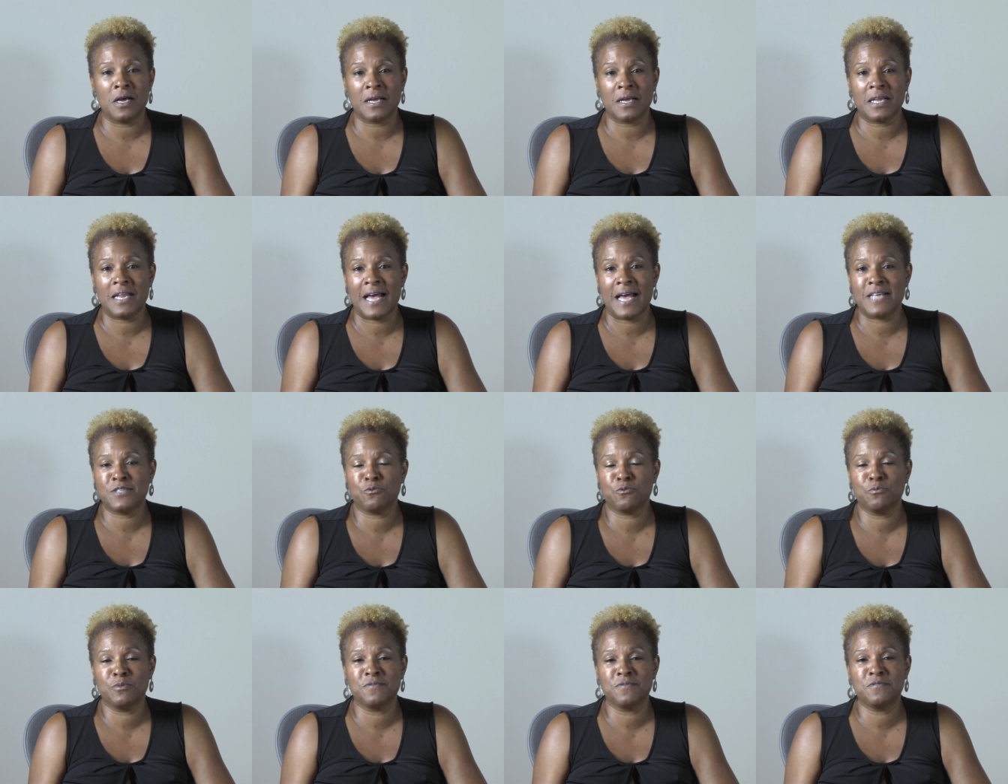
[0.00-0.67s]

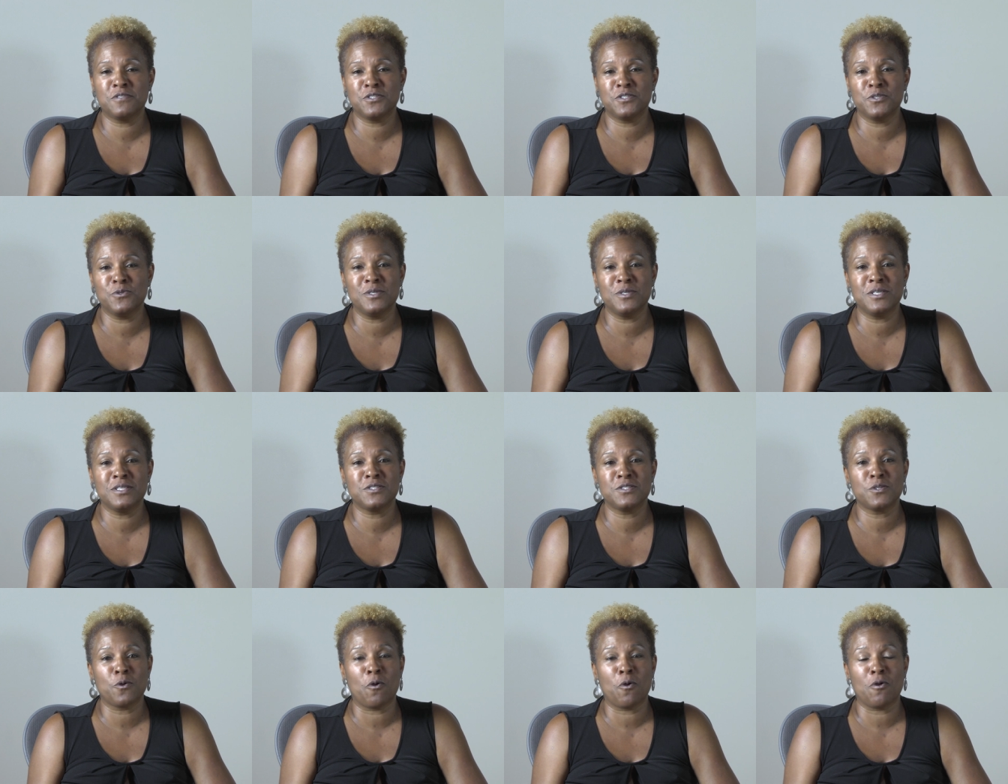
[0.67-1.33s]
classroom of
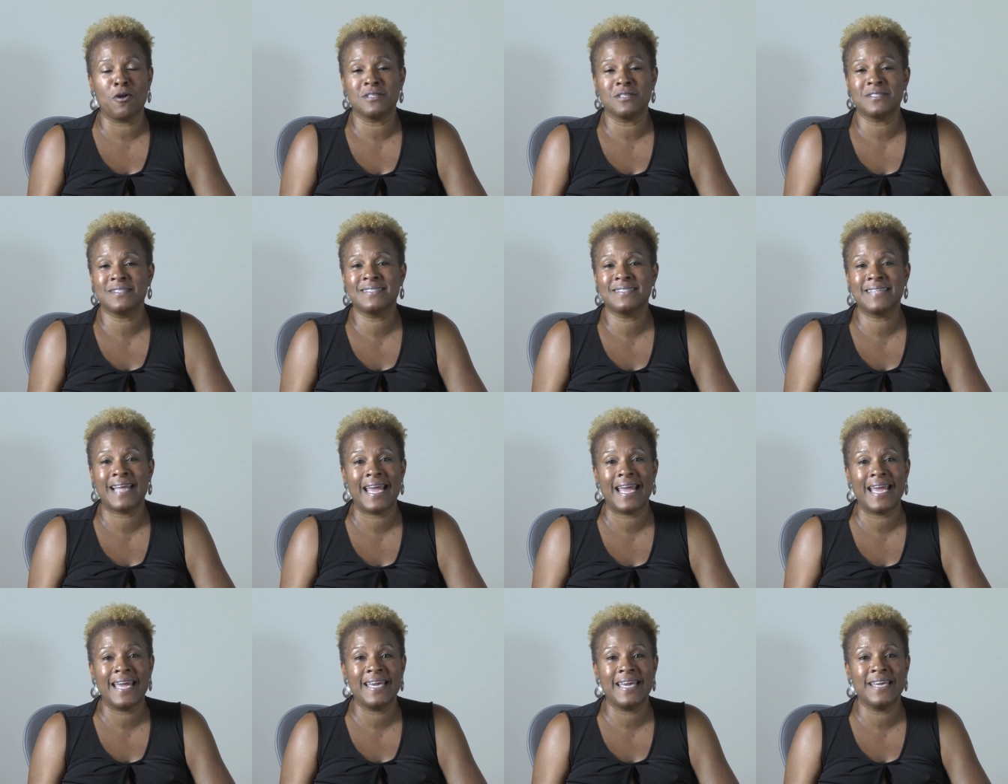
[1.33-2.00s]
students, or on
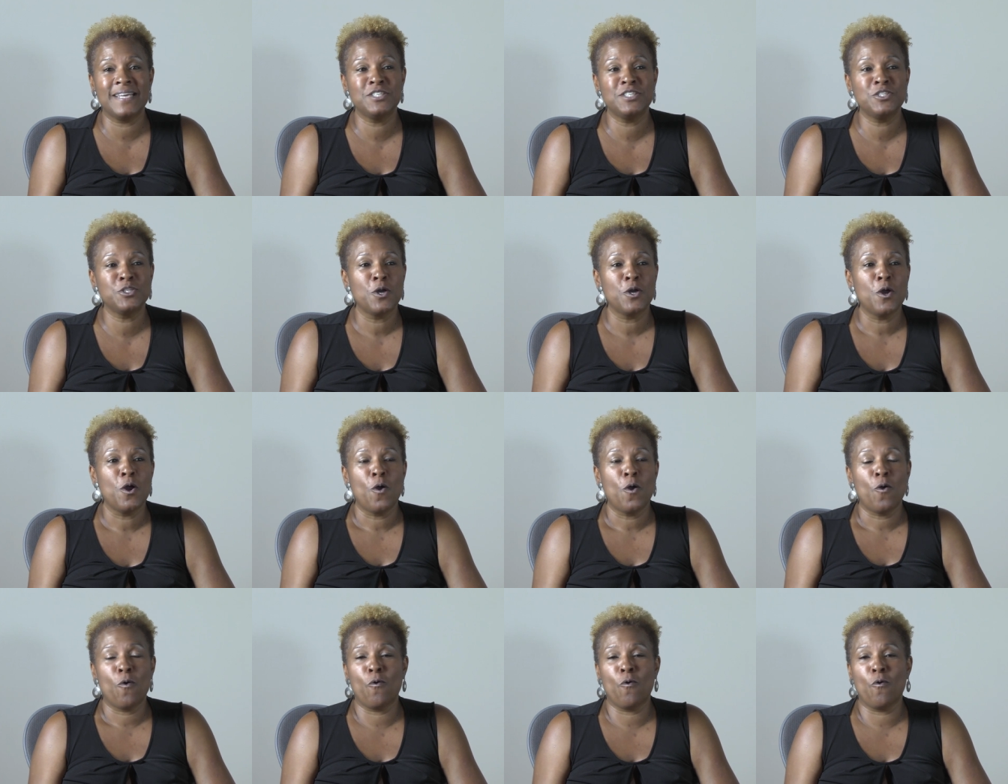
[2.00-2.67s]
stage,
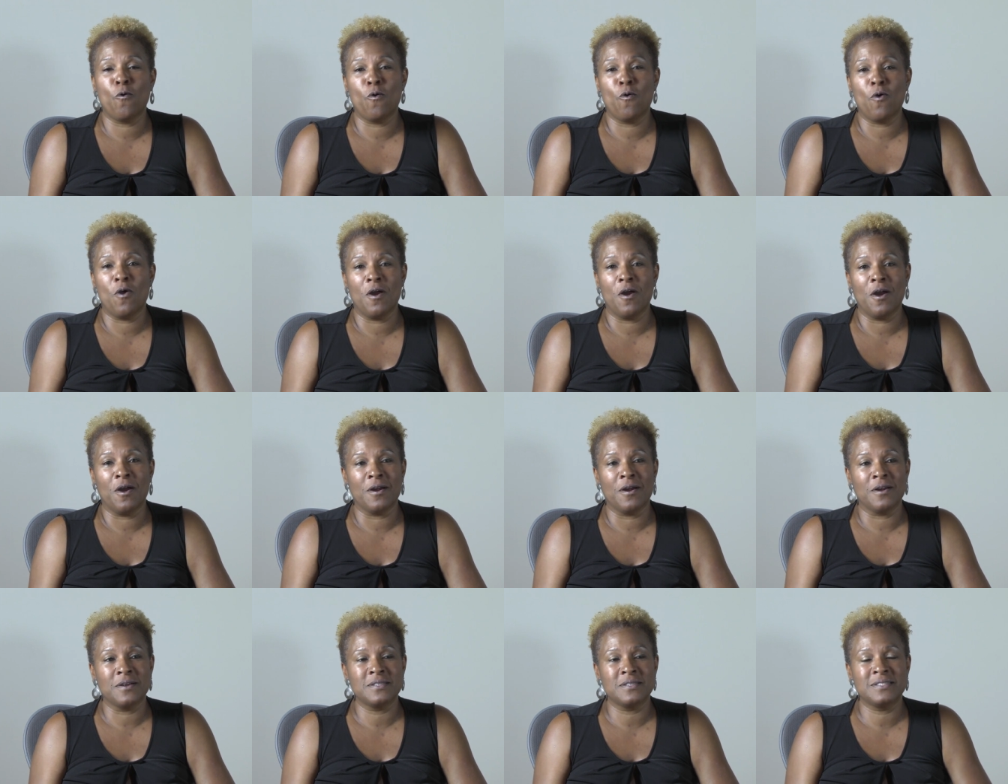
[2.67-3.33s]

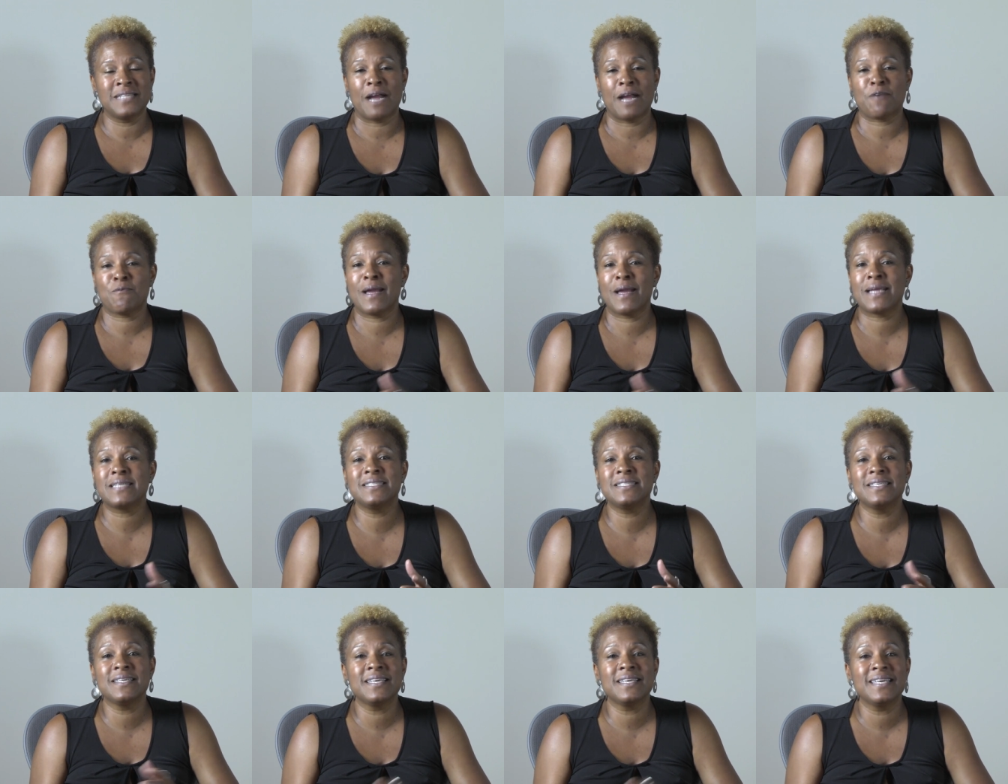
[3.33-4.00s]
or
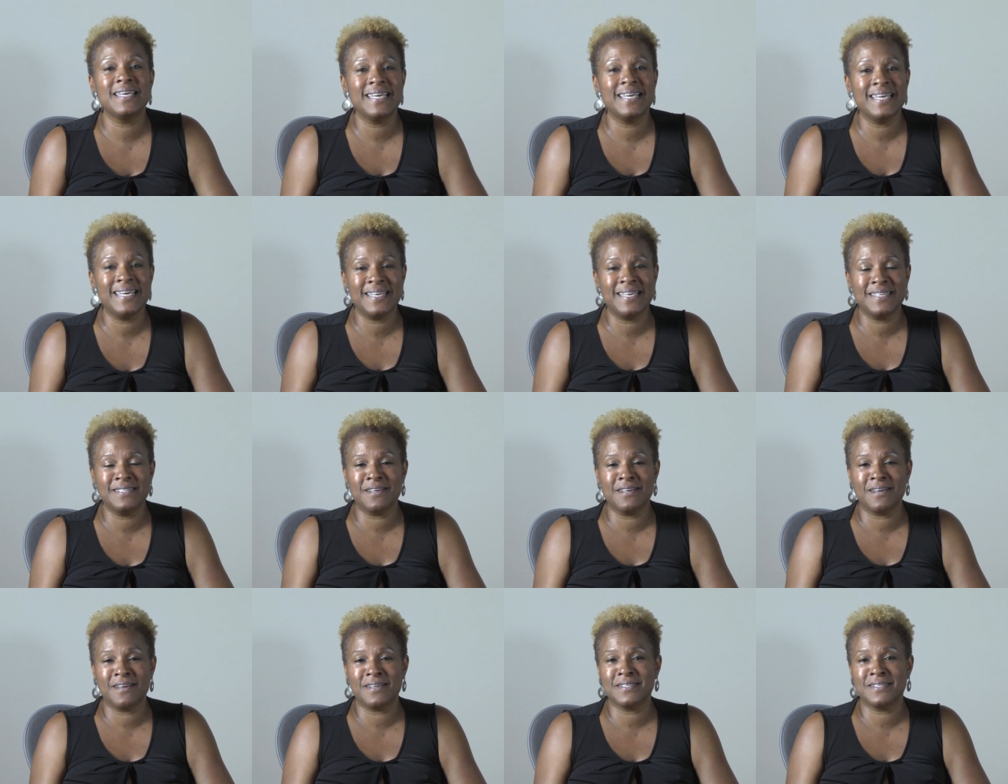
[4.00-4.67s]
directing
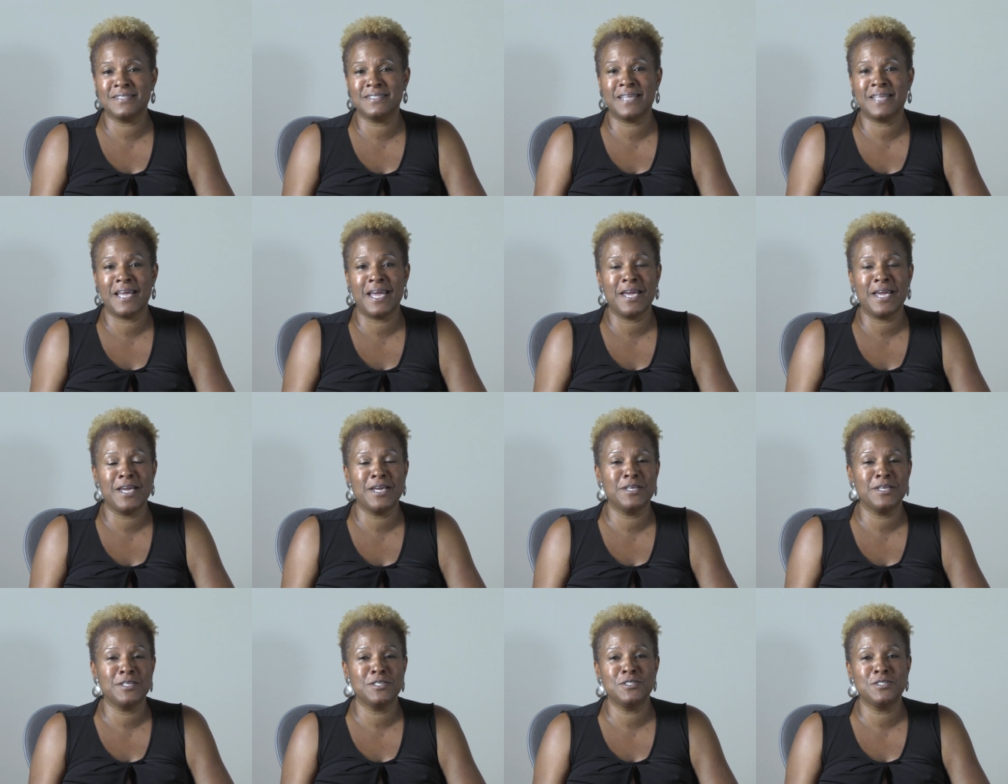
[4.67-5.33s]
kids on a
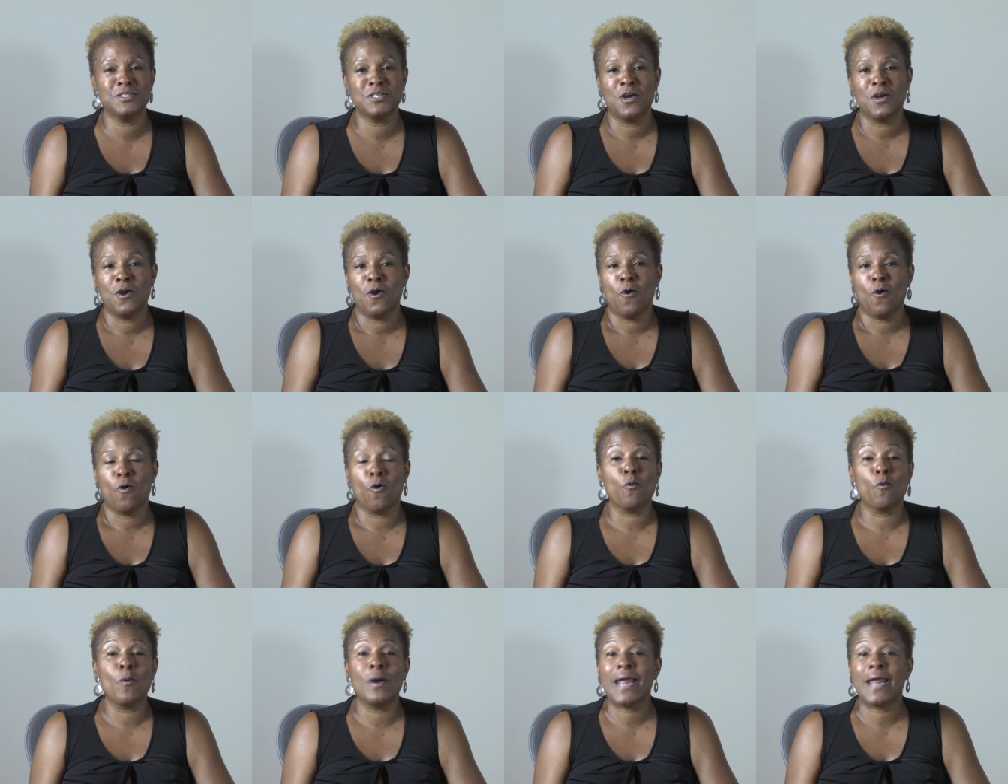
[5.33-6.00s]
stage,
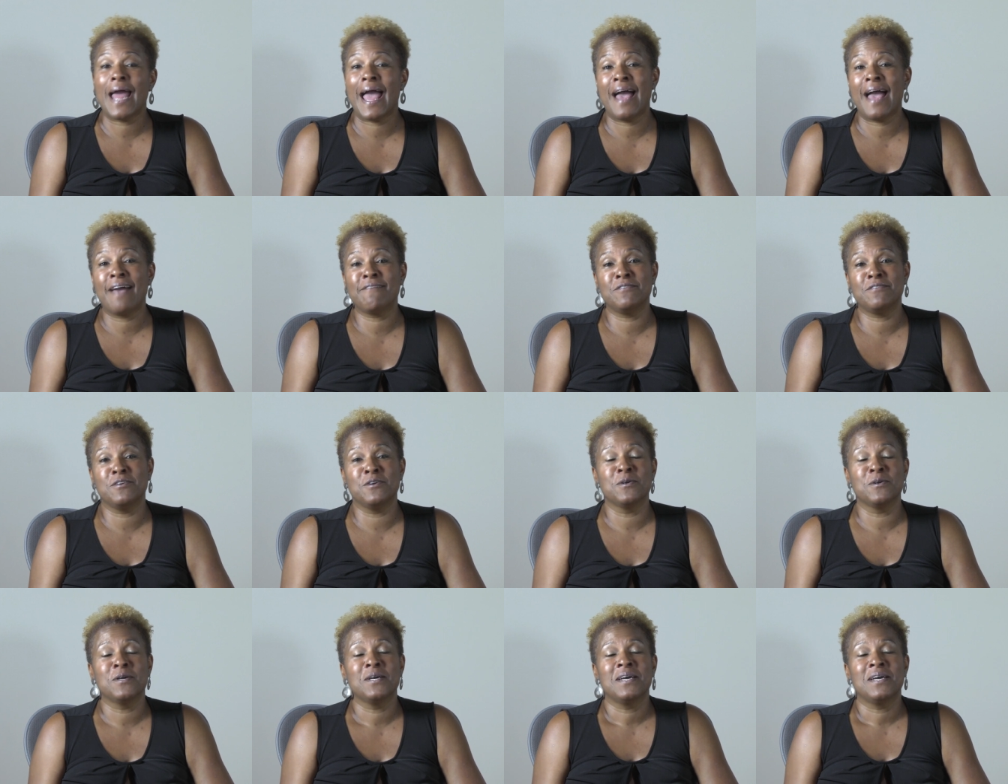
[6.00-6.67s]
or what have
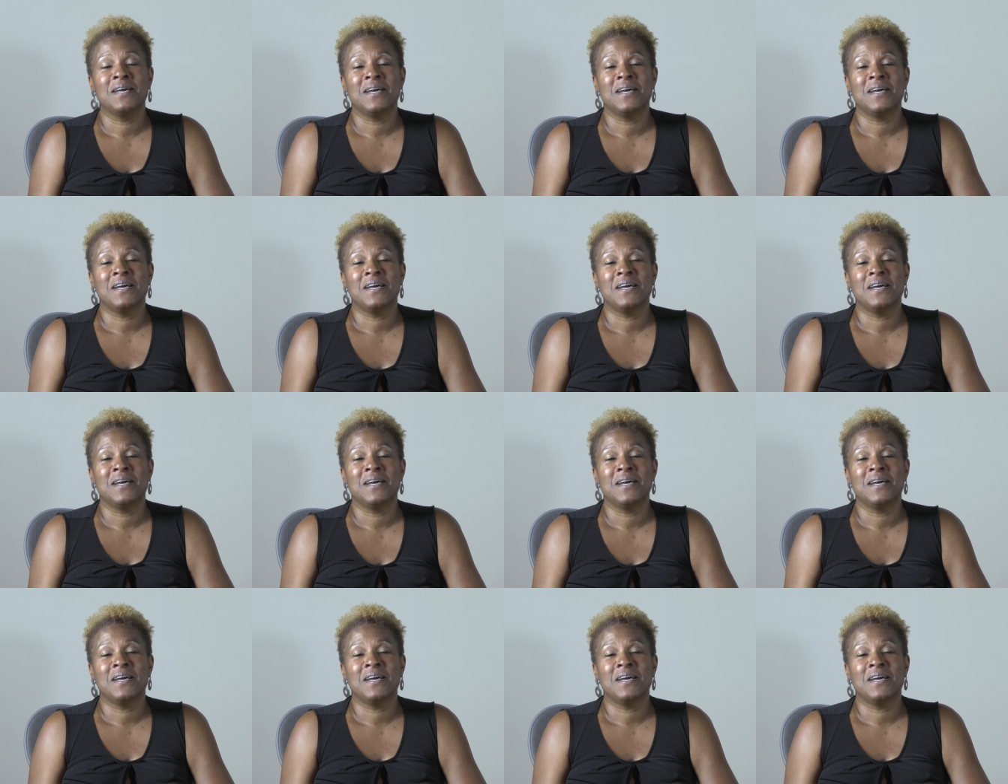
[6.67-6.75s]
you.